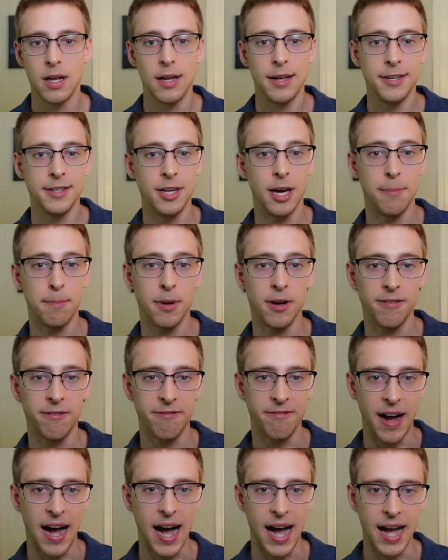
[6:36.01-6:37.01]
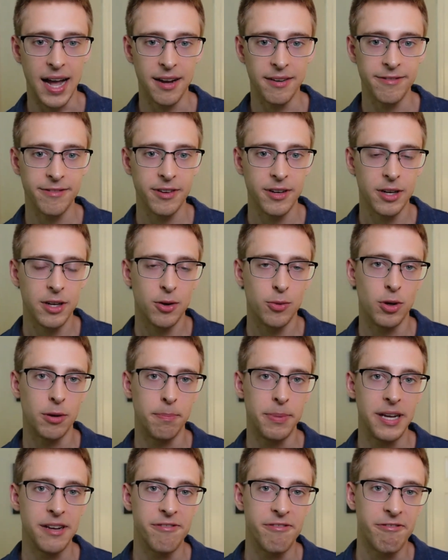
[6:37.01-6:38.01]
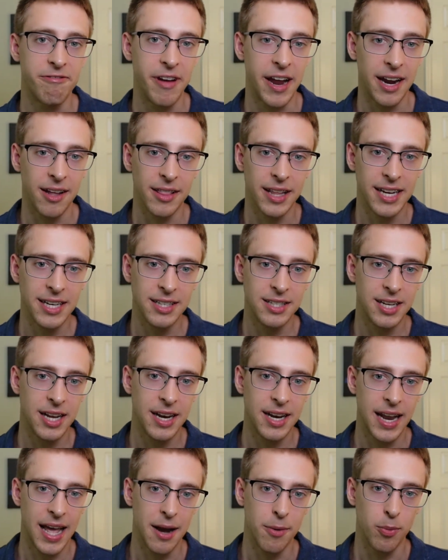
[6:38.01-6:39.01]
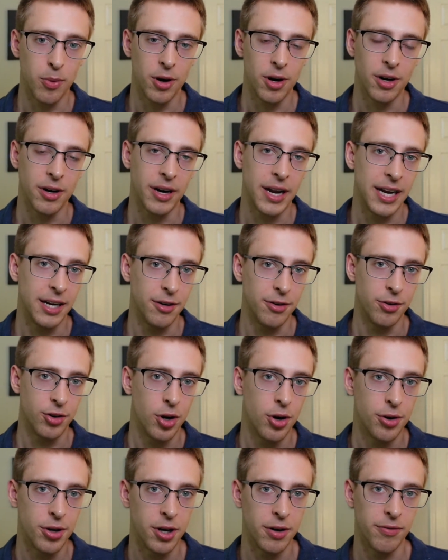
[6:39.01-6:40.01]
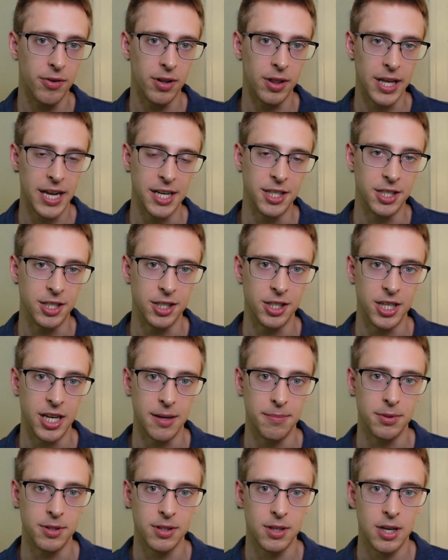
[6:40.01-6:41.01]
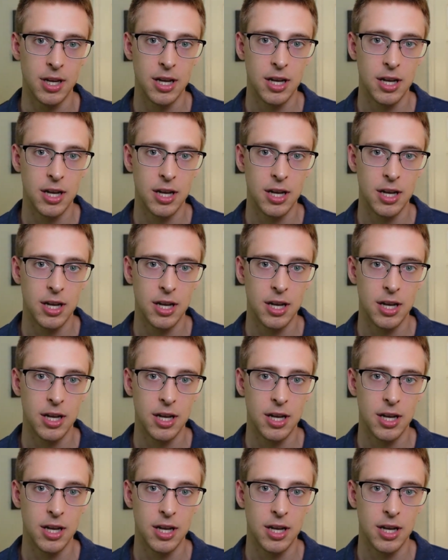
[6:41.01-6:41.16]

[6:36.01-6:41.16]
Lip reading: Number 5 would be failing to network and grow your relationships.